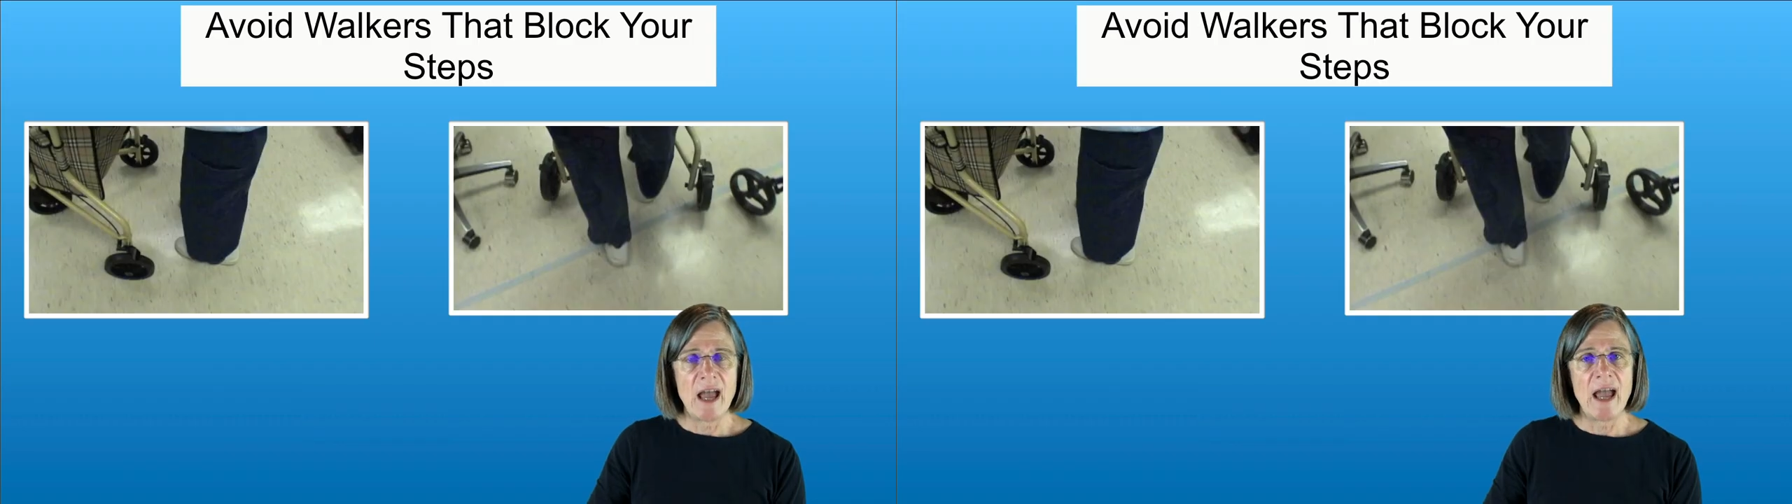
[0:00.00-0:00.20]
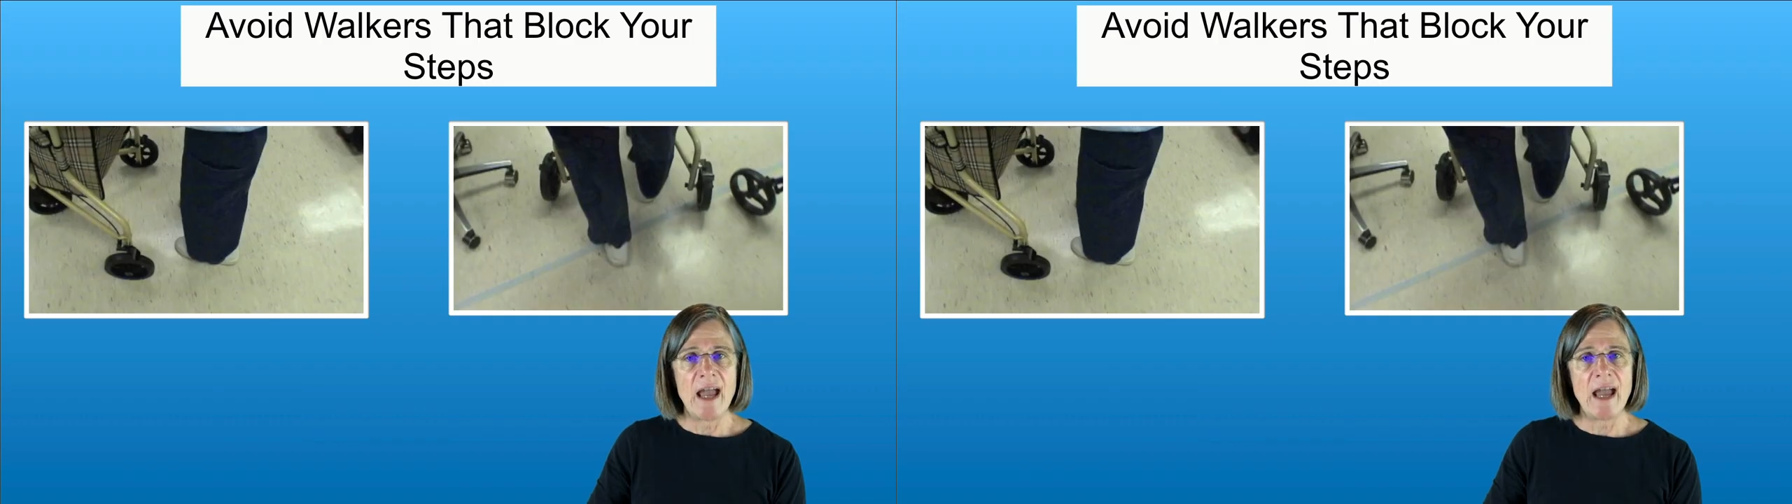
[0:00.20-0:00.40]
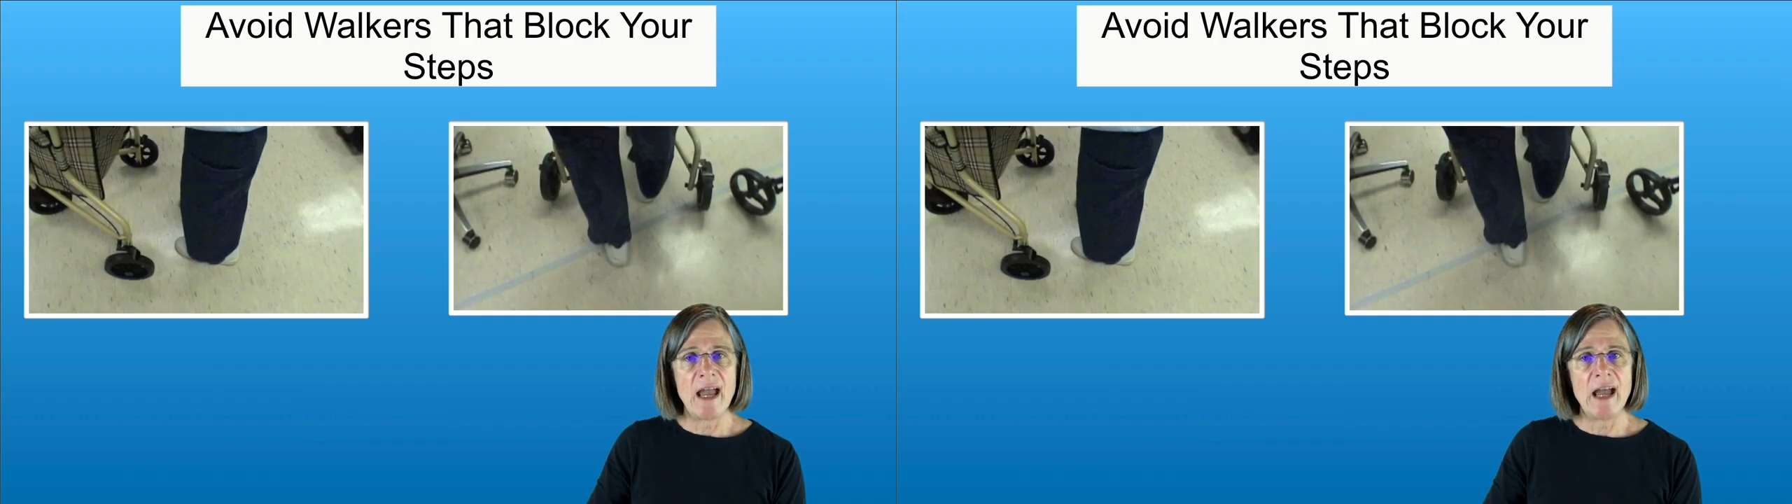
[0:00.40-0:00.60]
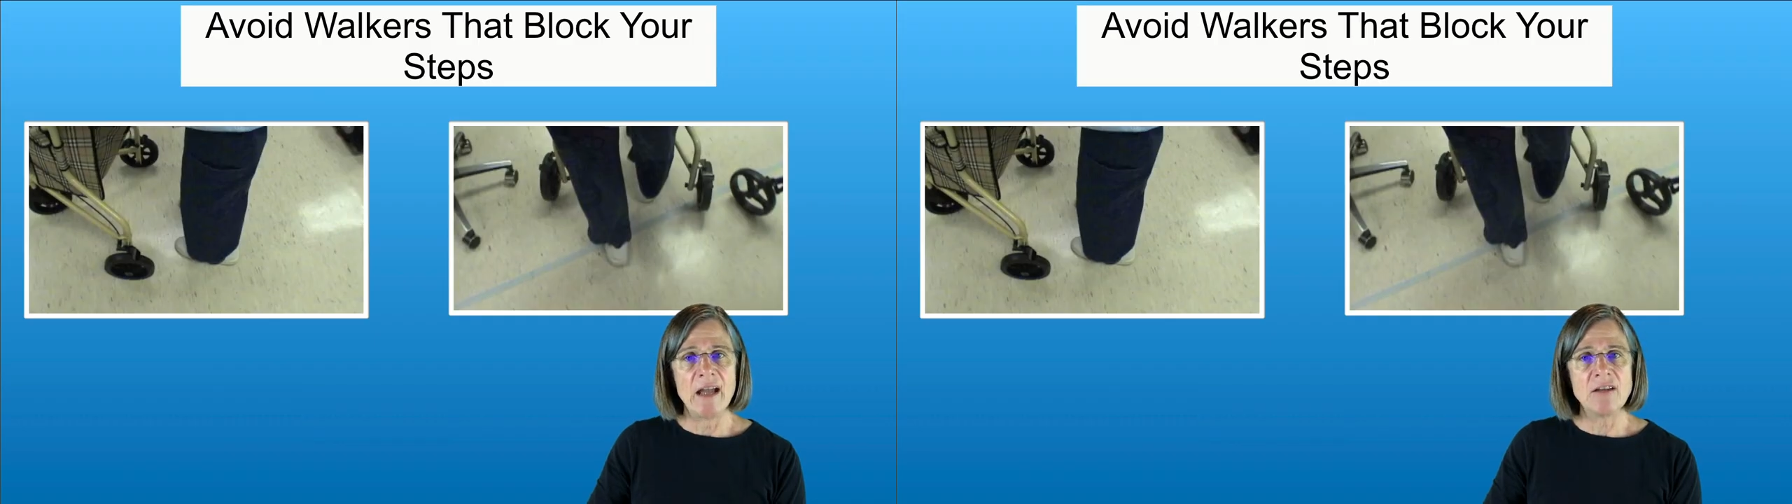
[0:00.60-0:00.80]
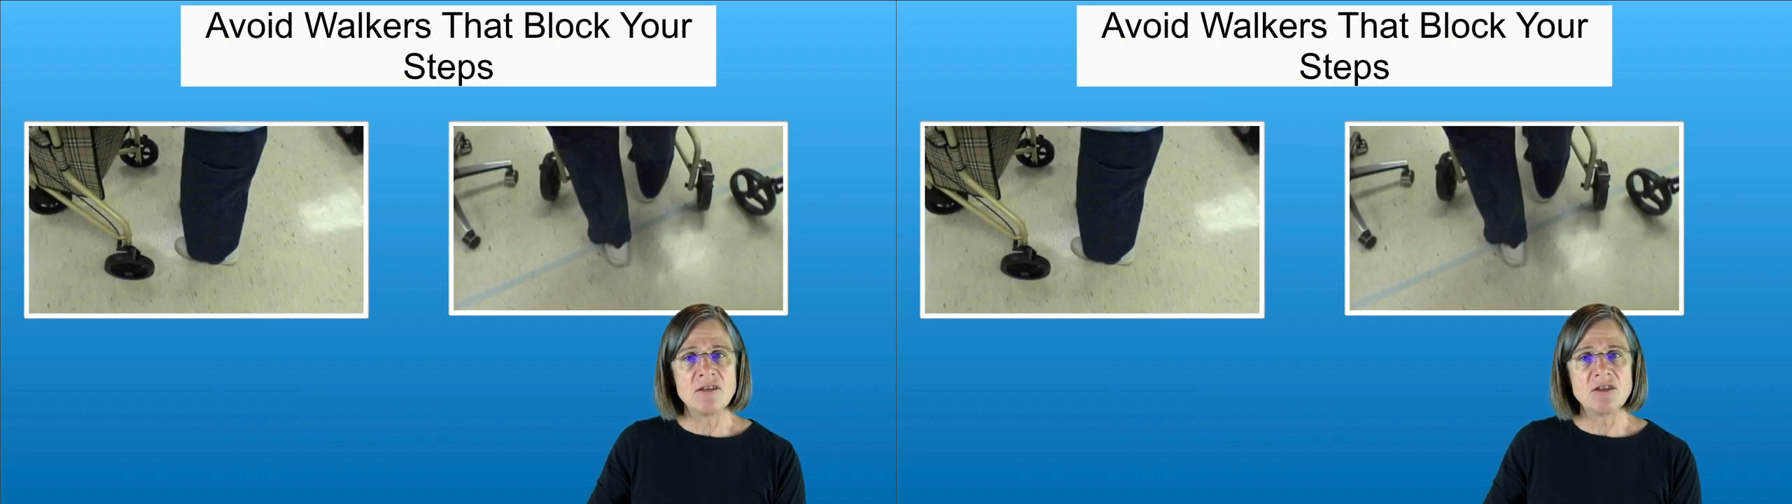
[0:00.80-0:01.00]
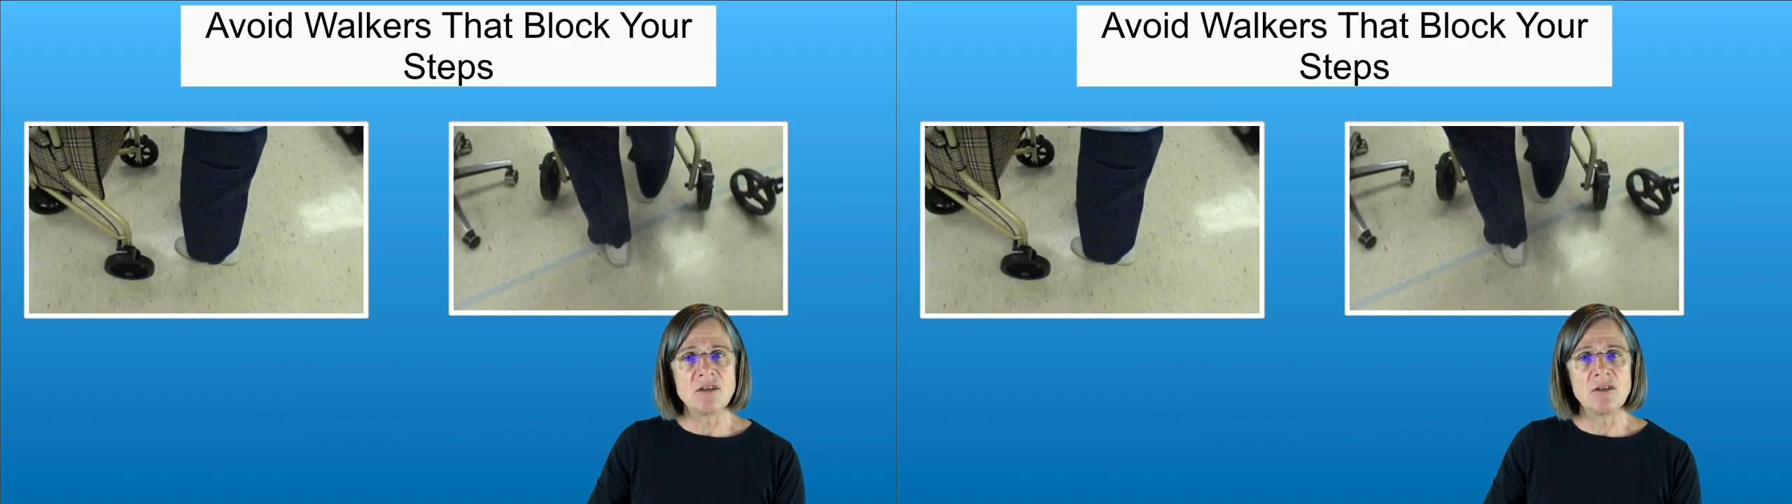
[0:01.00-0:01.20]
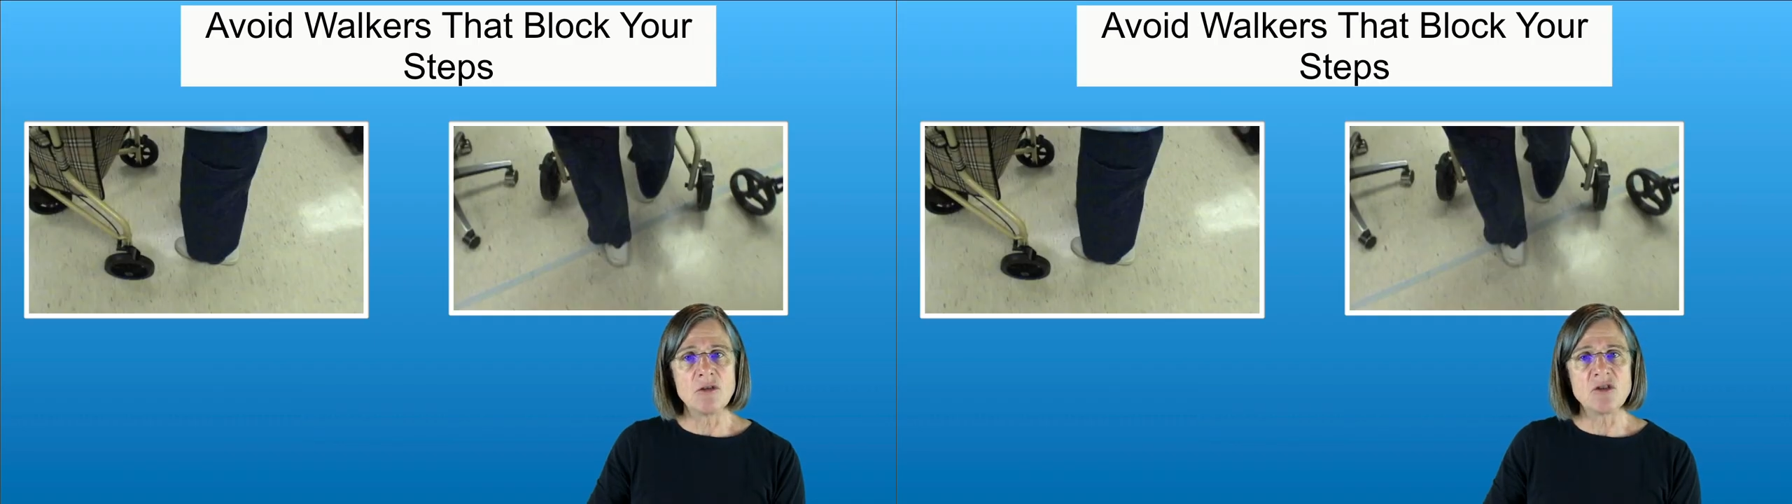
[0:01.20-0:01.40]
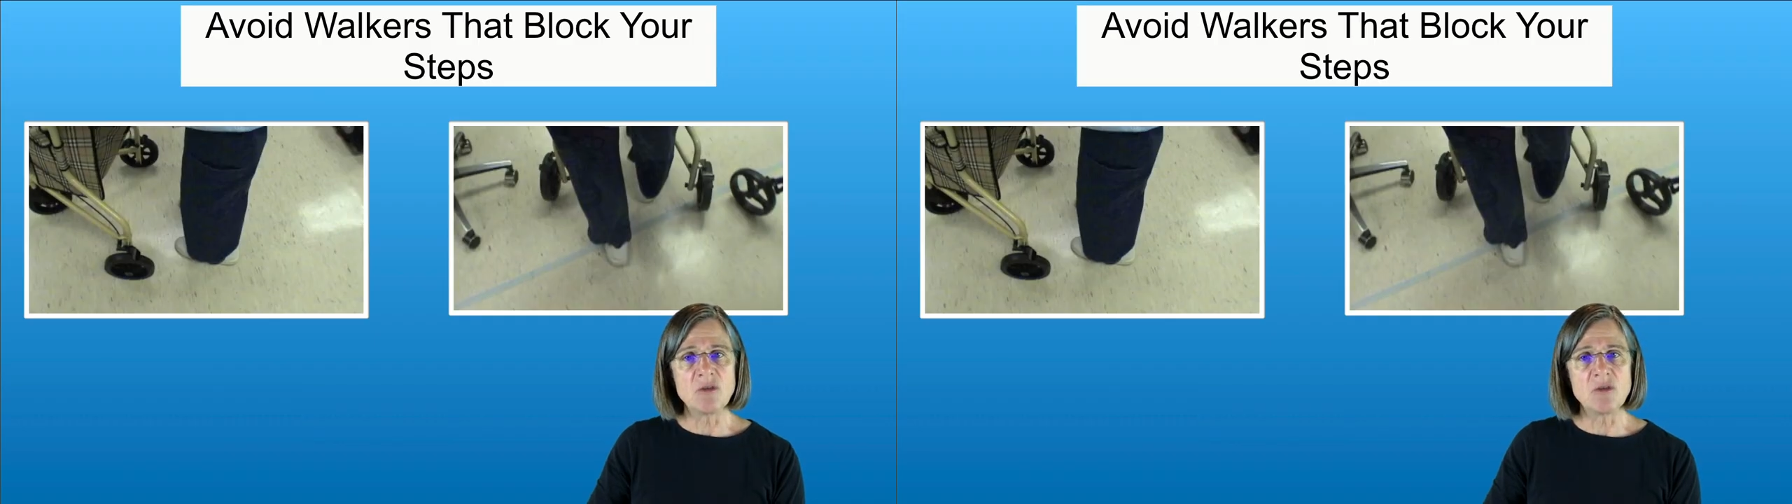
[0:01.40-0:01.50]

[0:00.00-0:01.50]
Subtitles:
And those